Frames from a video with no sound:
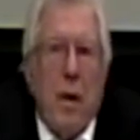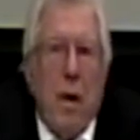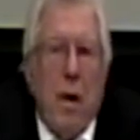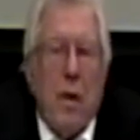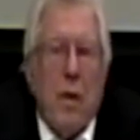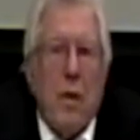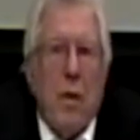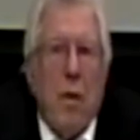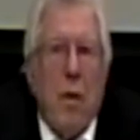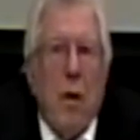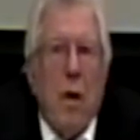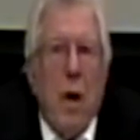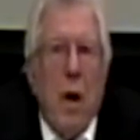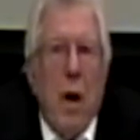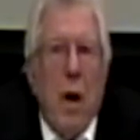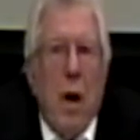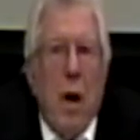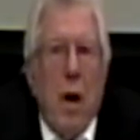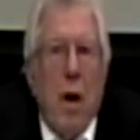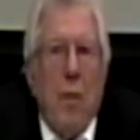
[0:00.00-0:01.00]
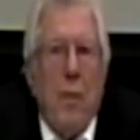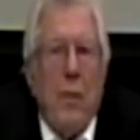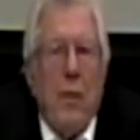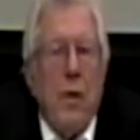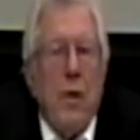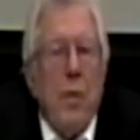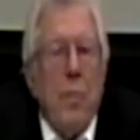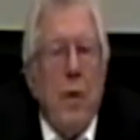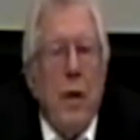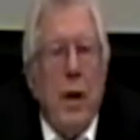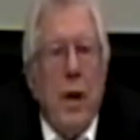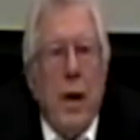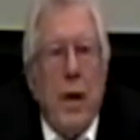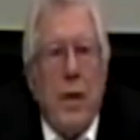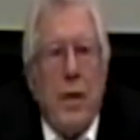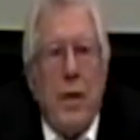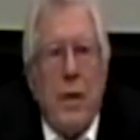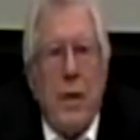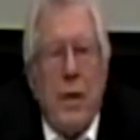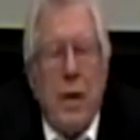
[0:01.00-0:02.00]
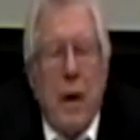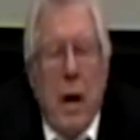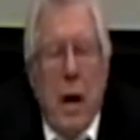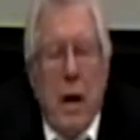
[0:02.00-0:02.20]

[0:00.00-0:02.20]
also of humanists.